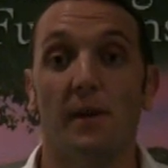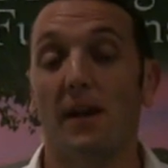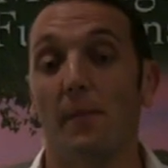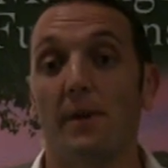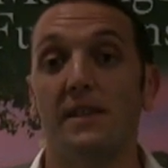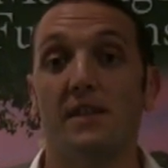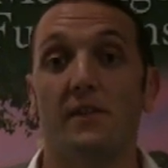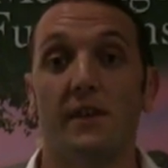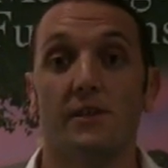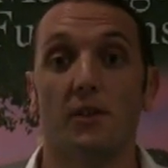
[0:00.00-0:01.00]
My company is
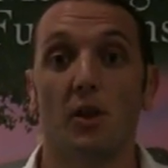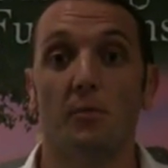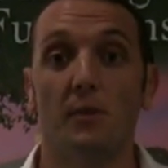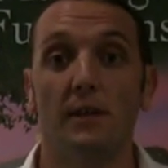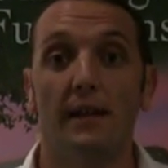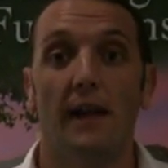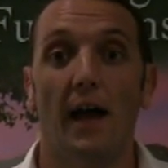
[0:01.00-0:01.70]
Invest Global.